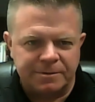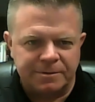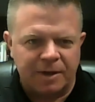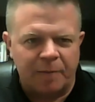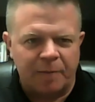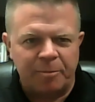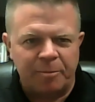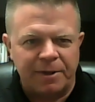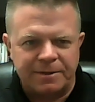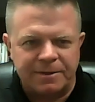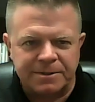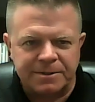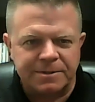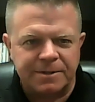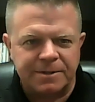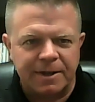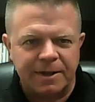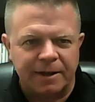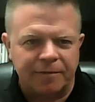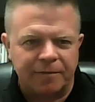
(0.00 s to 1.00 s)
top end
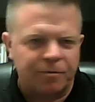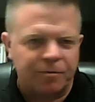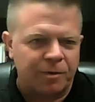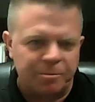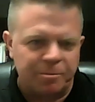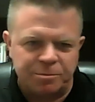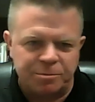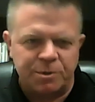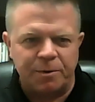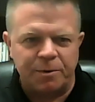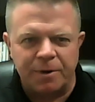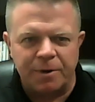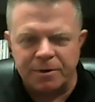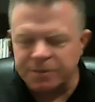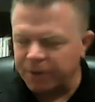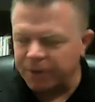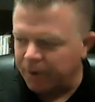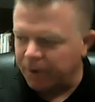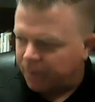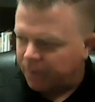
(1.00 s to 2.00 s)
stick from 2
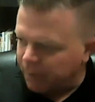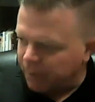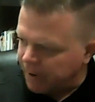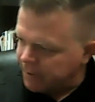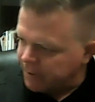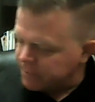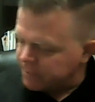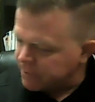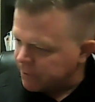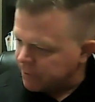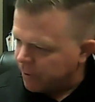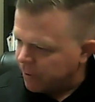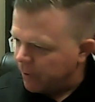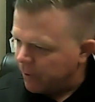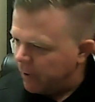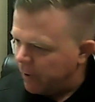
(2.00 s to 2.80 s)
years ago, right? So